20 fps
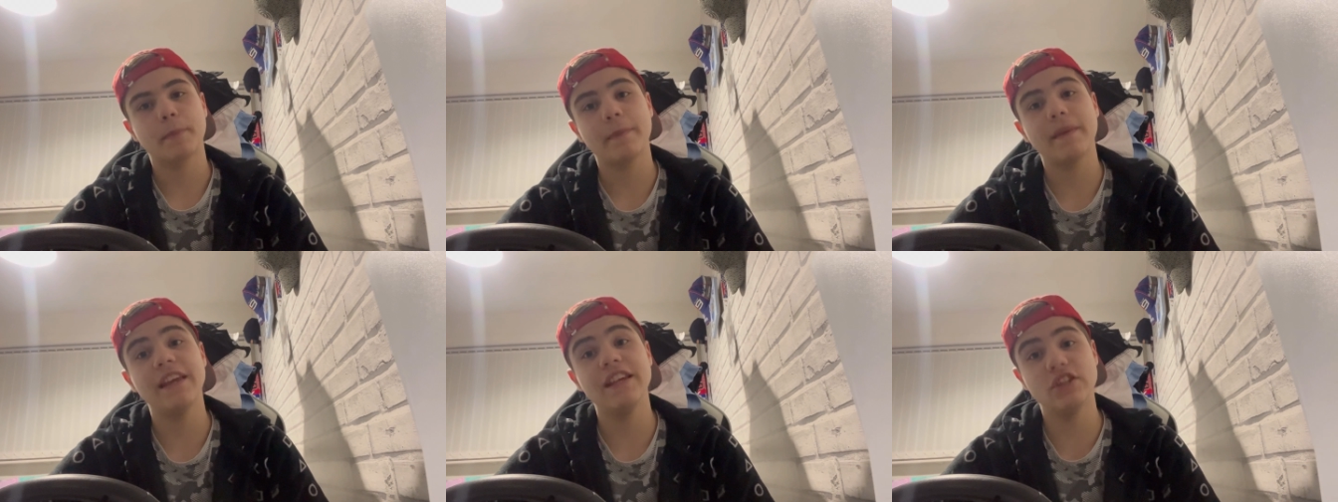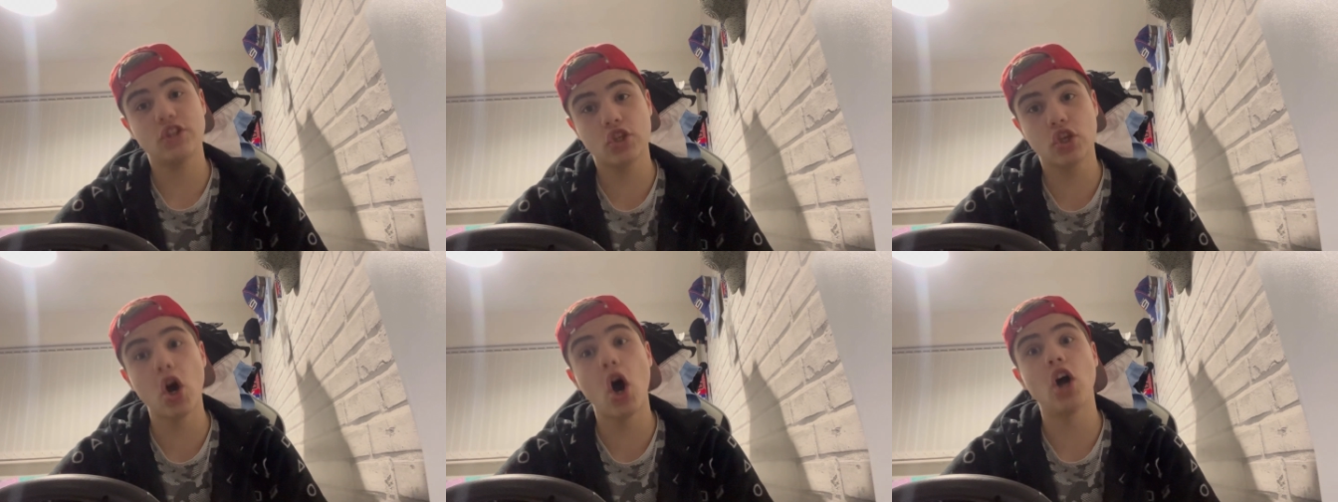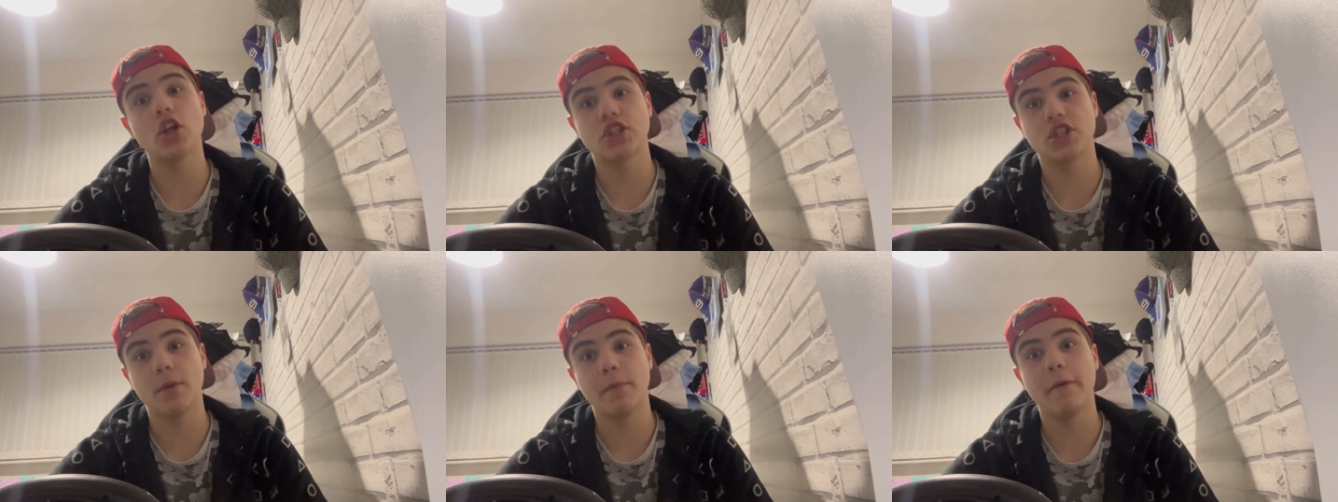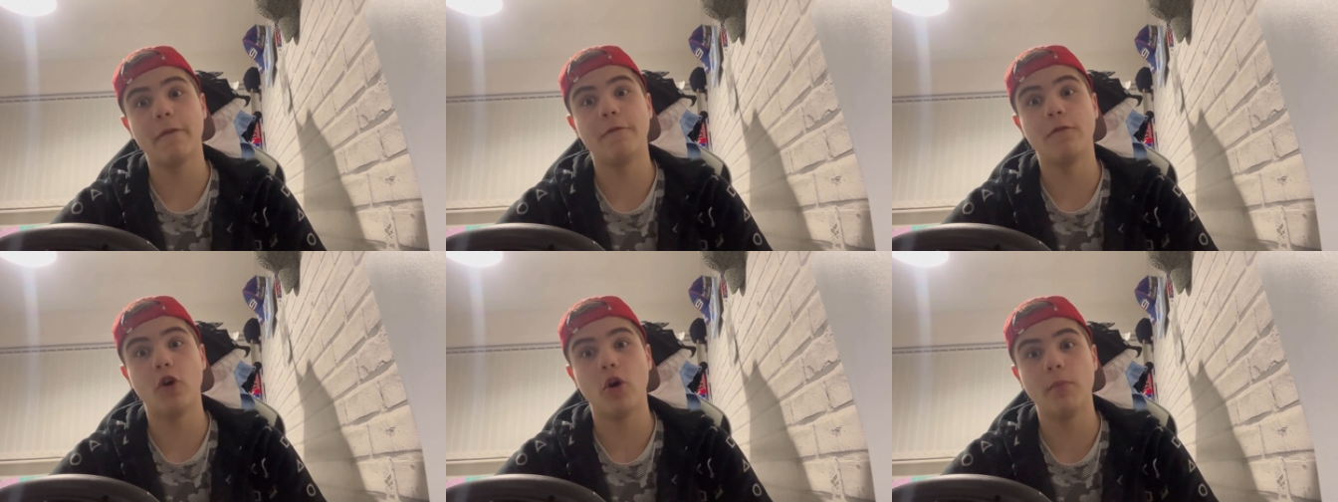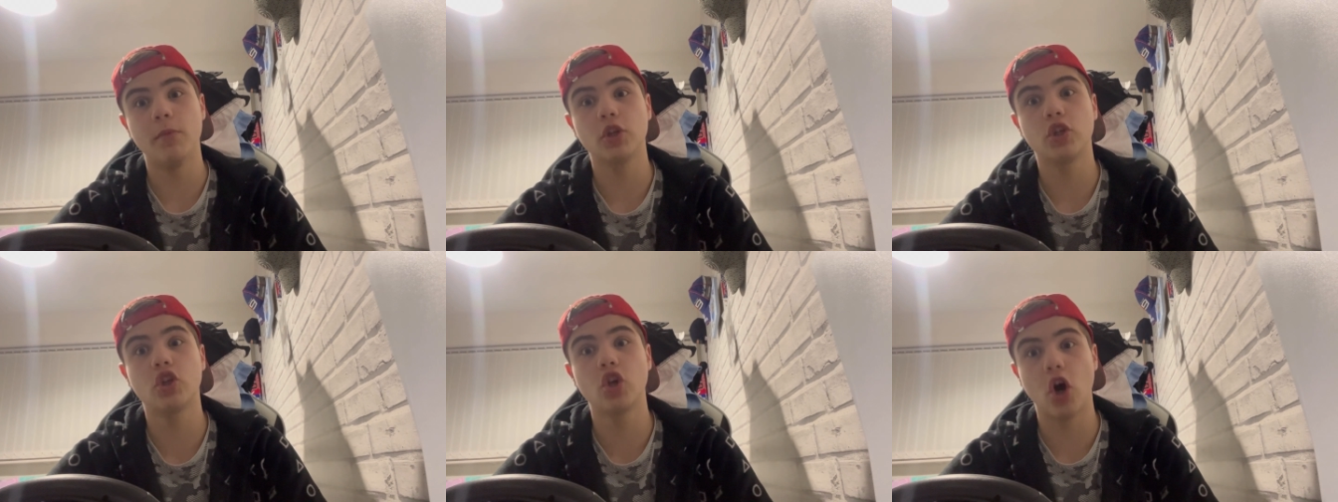he's got to
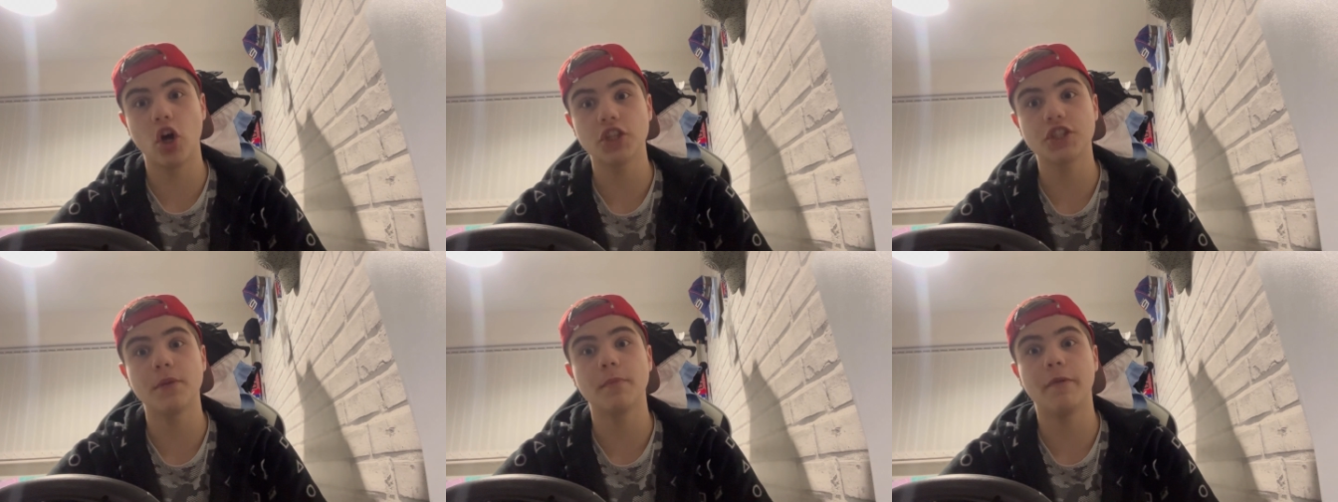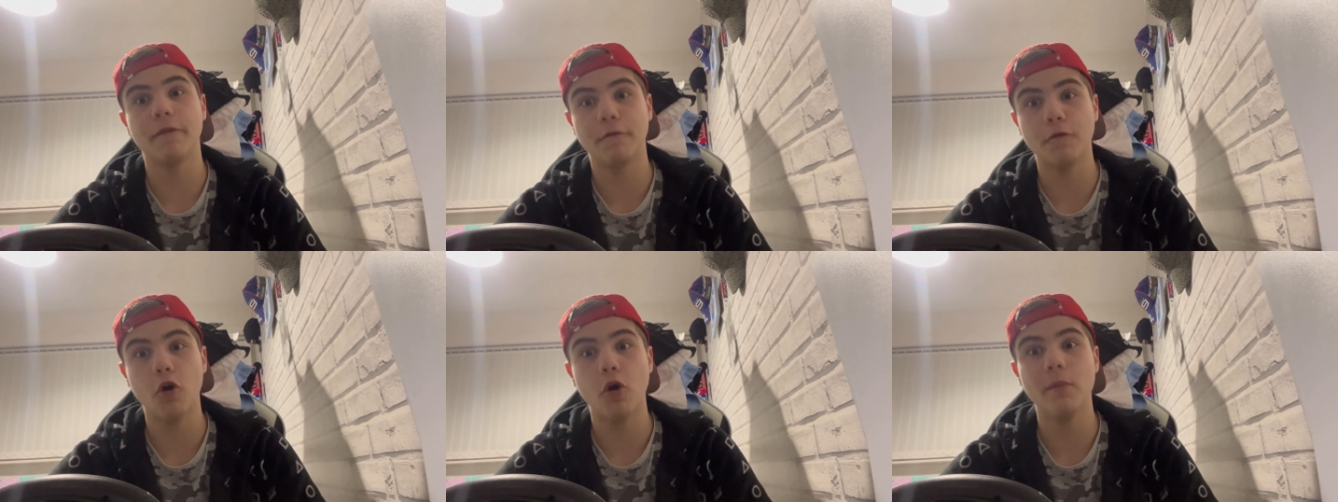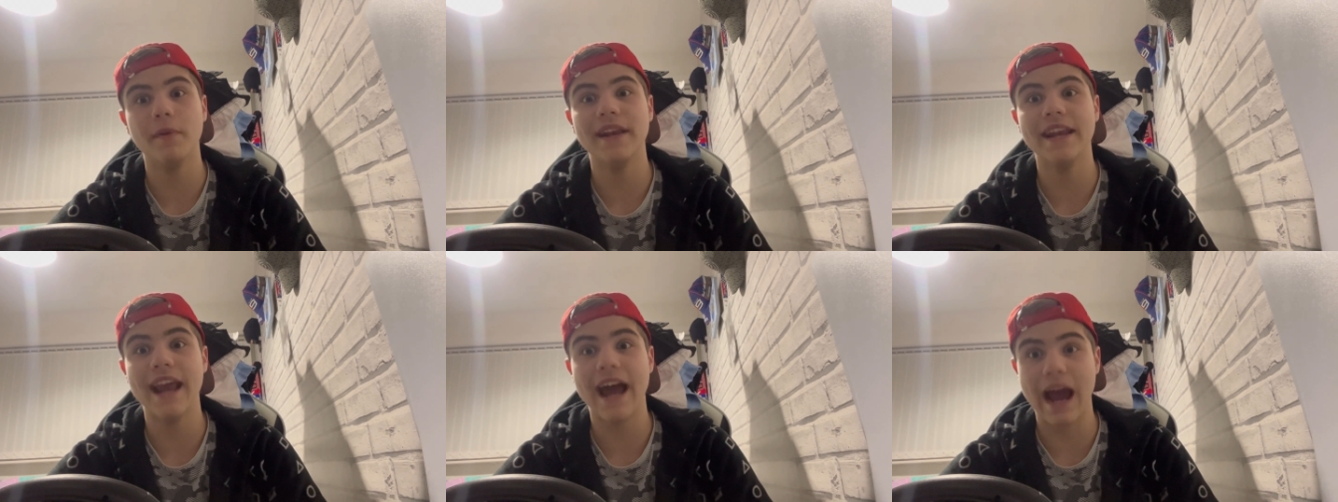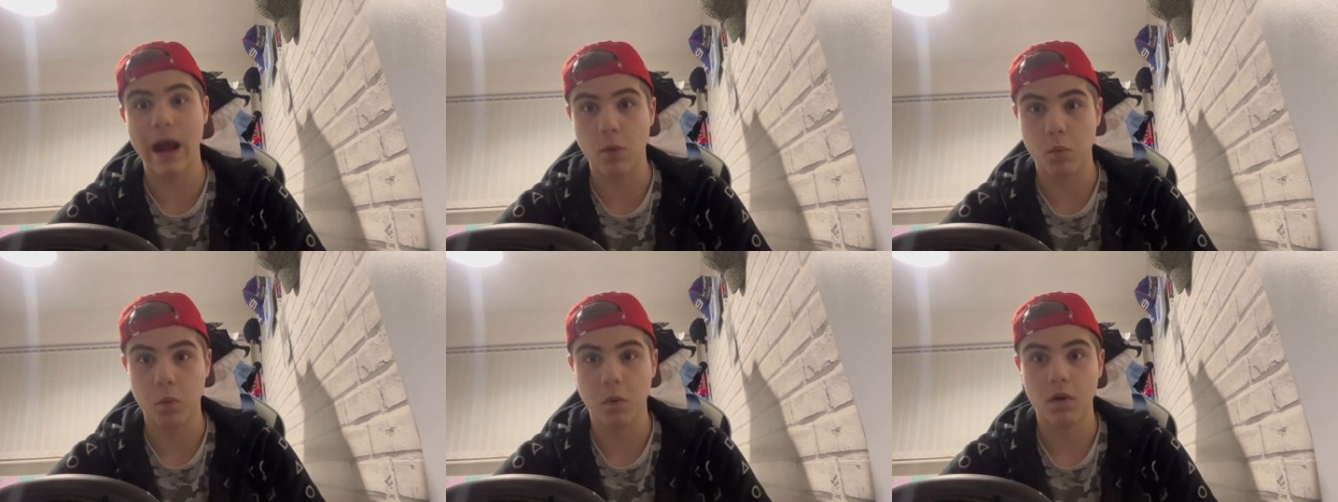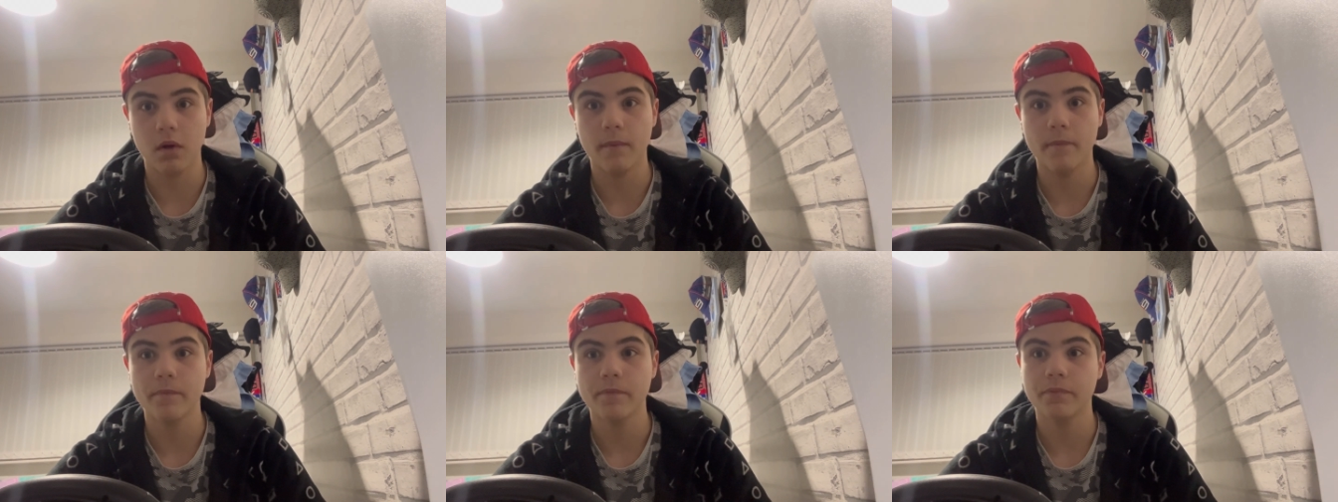perform now.
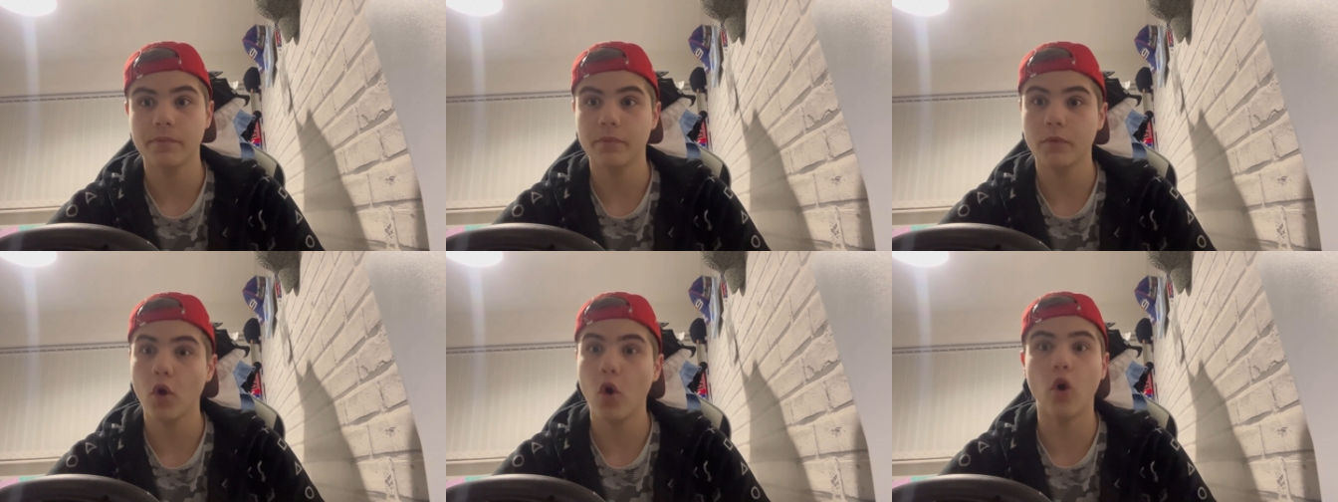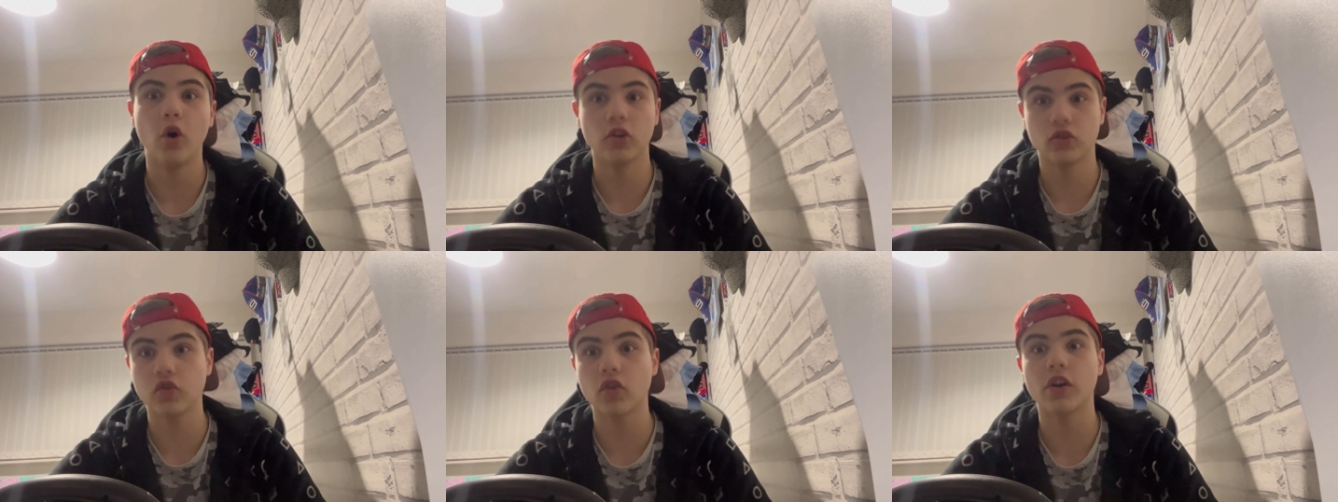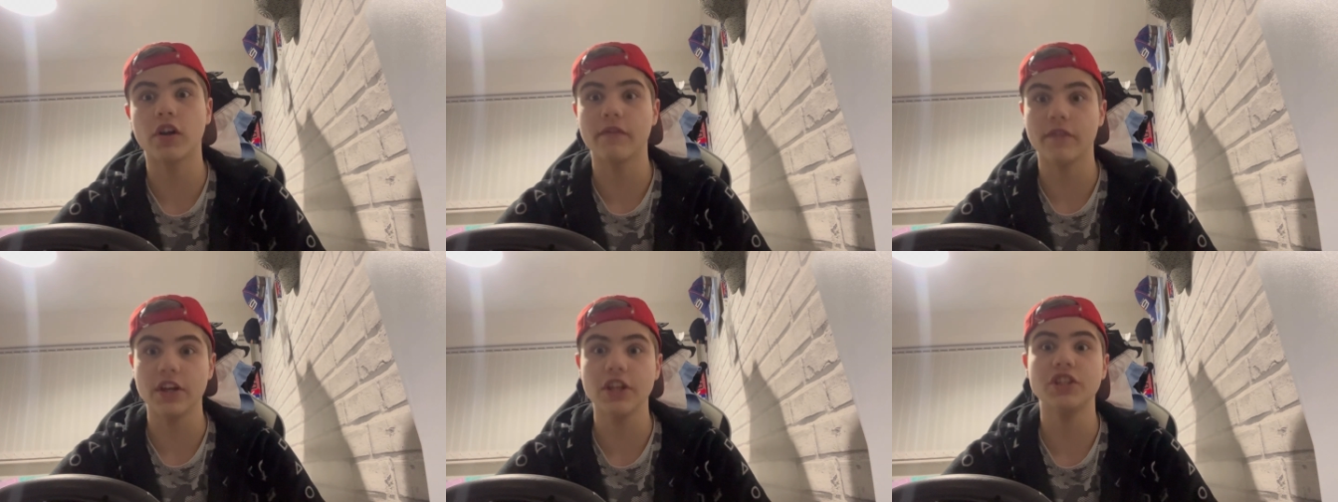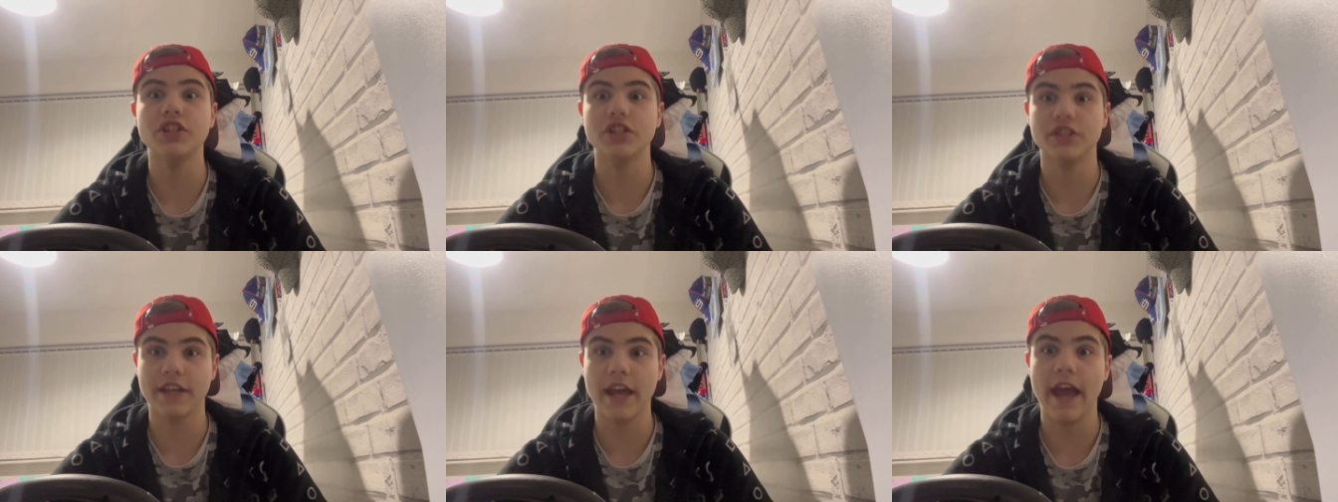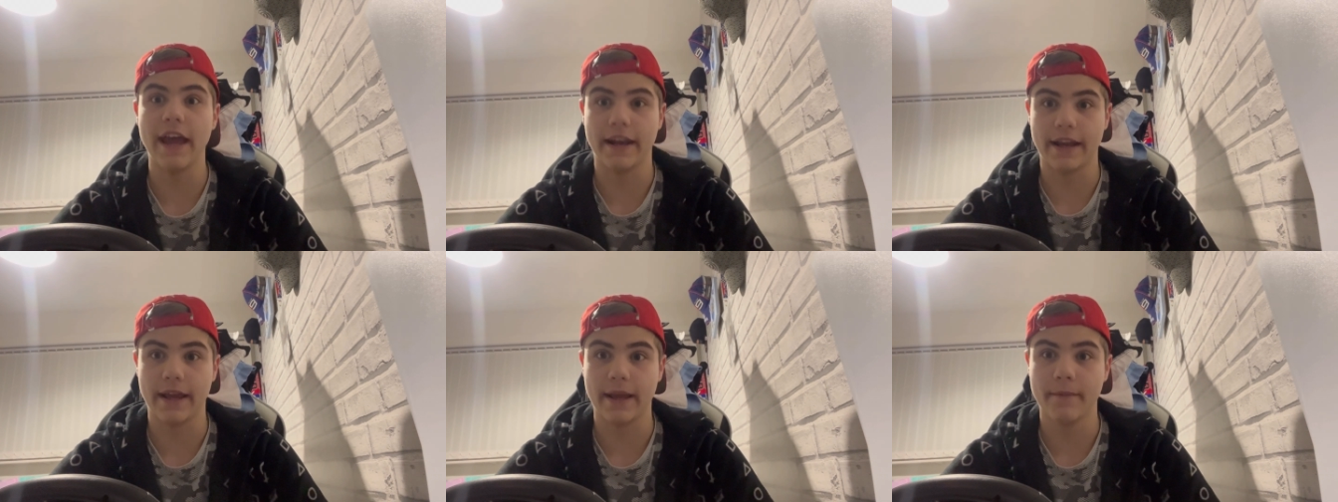Or Drugovich is
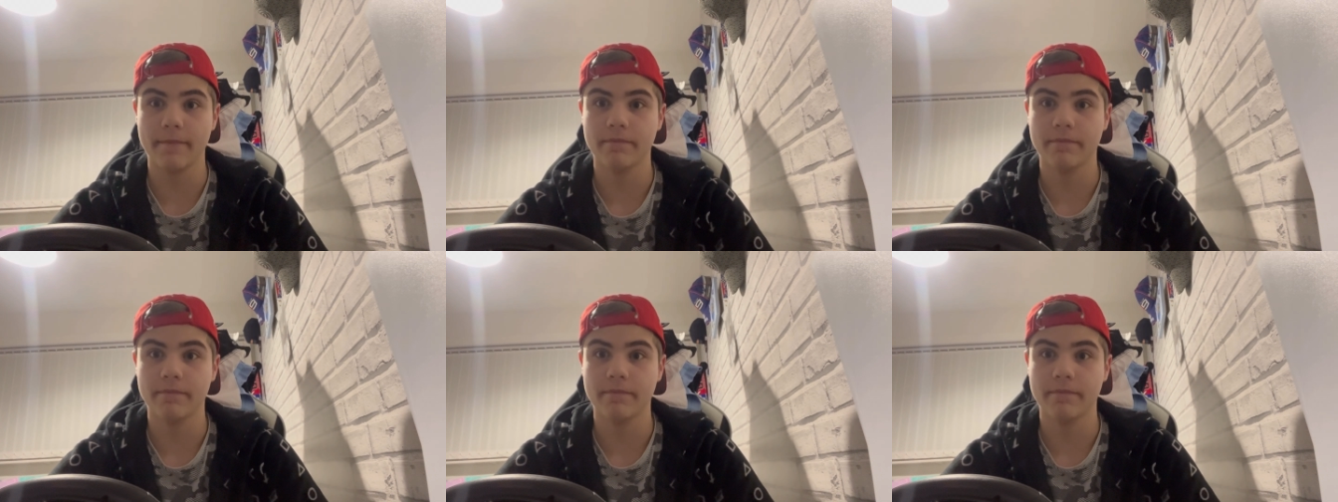getting it.